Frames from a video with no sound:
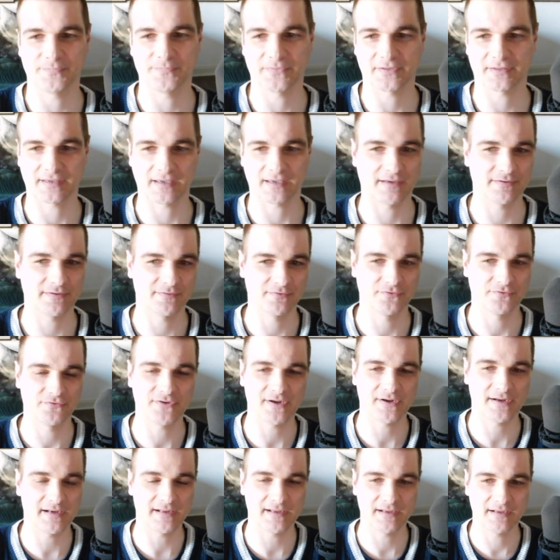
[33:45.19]
can
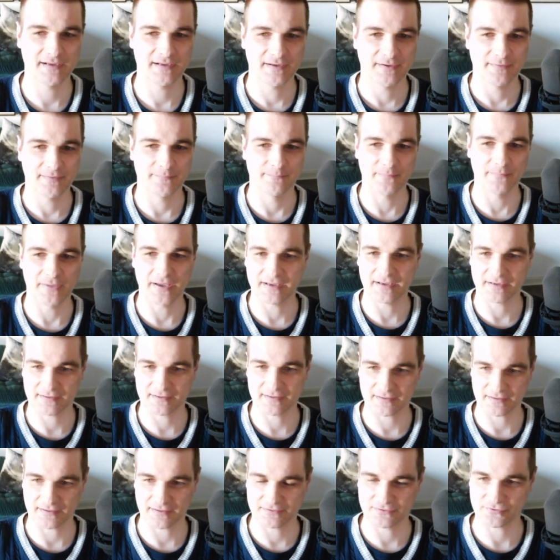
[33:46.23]
really
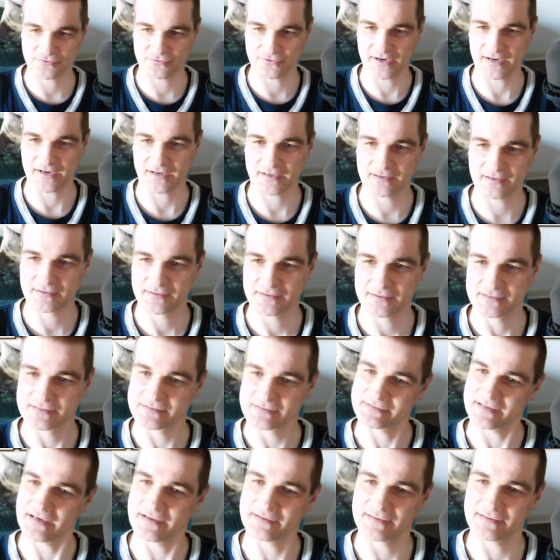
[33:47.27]
make a track
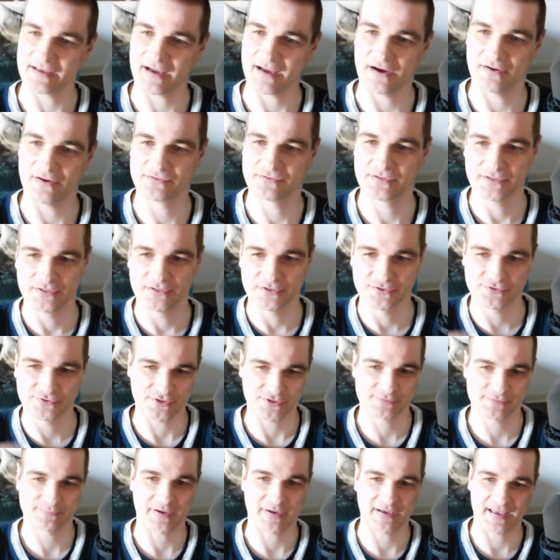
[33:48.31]
stand out
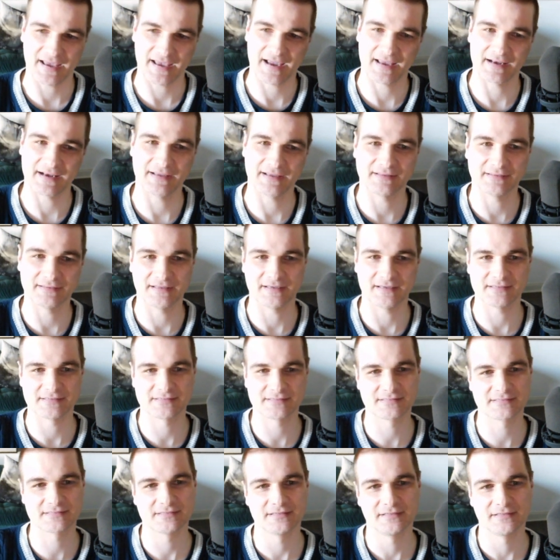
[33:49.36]
just by adding
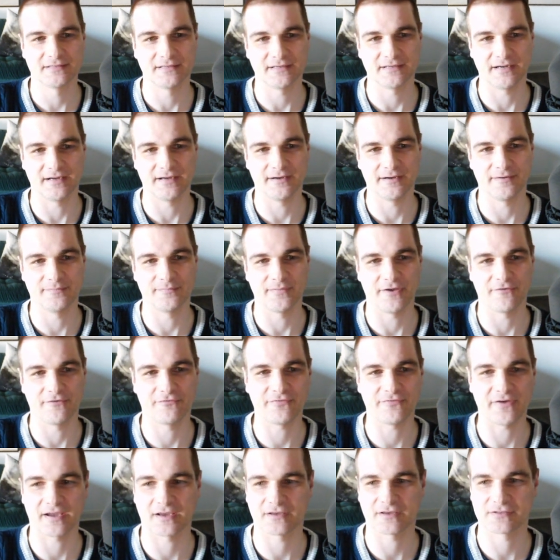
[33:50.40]
this
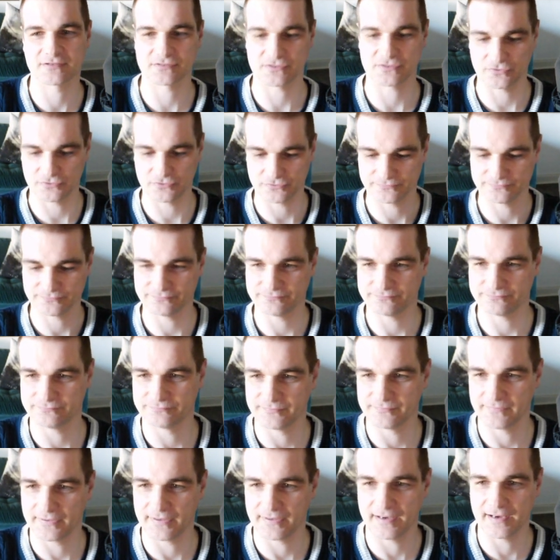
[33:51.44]
effect. So
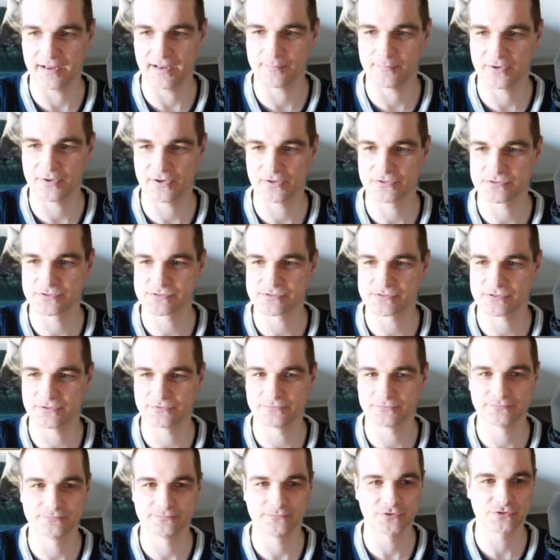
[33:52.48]
let me
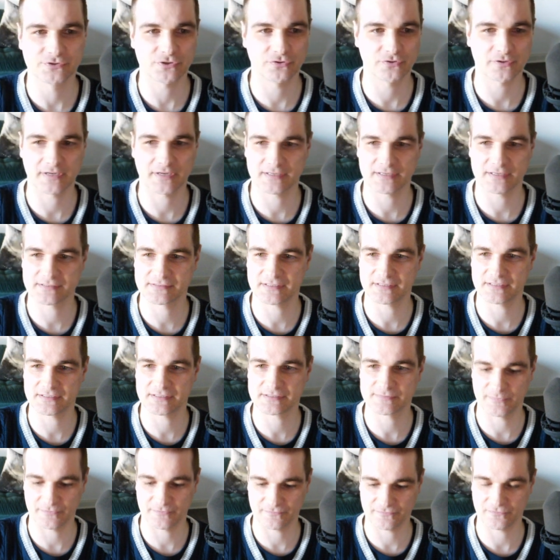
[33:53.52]
also showcase
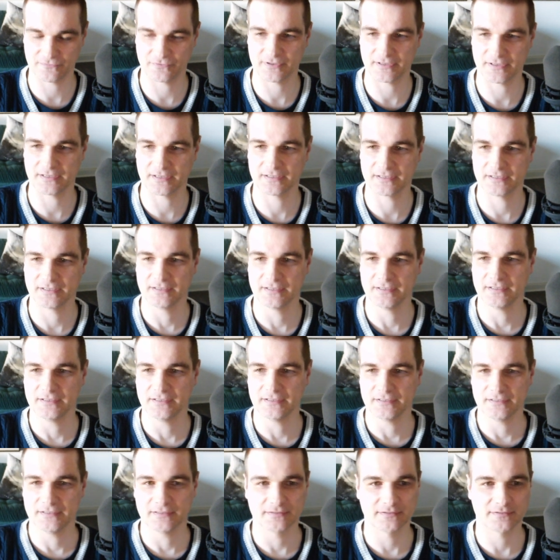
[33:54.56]
this before I
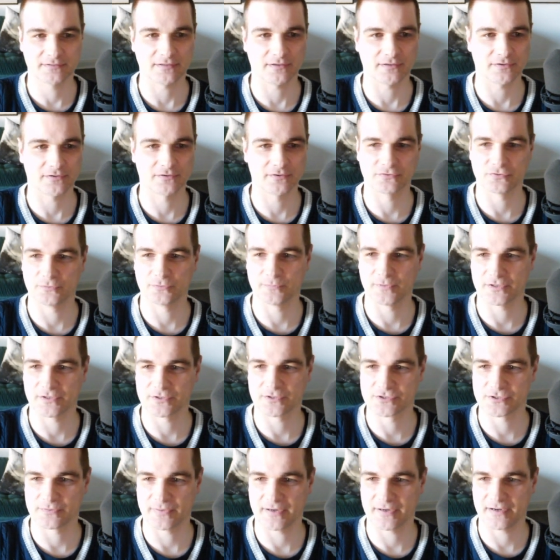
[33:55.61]
talk too
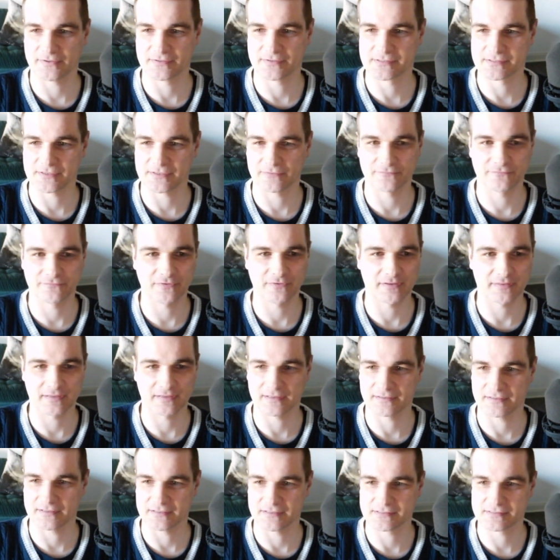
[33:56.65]
much about something
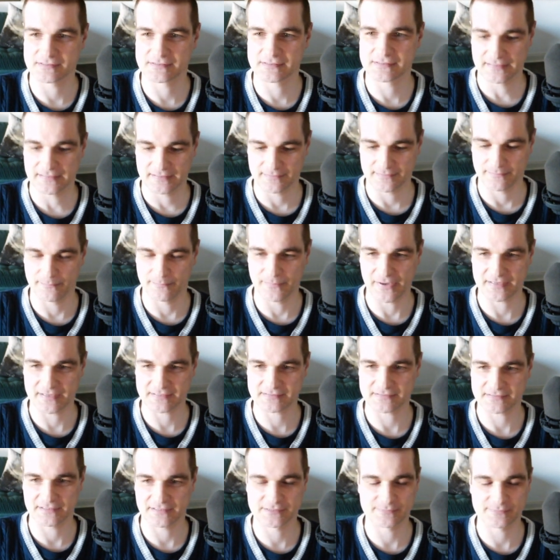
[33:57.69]
that is
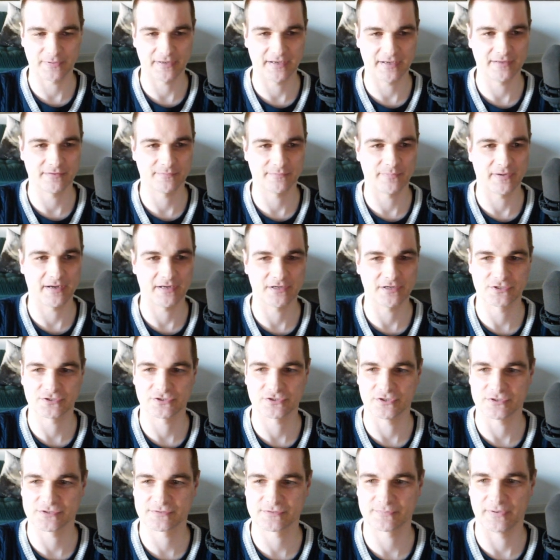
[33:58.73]
best explained by
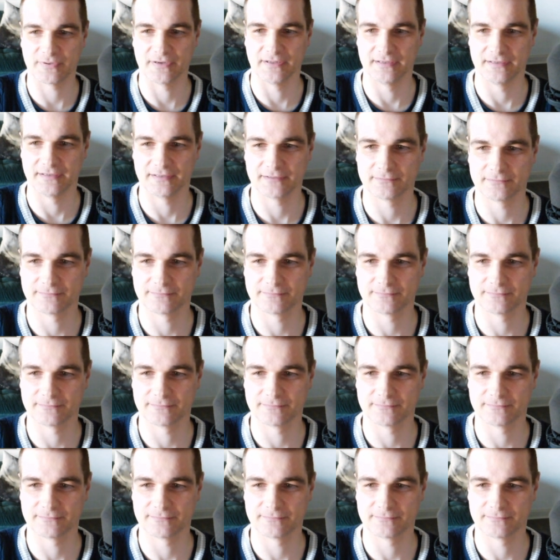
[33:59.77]
just playing.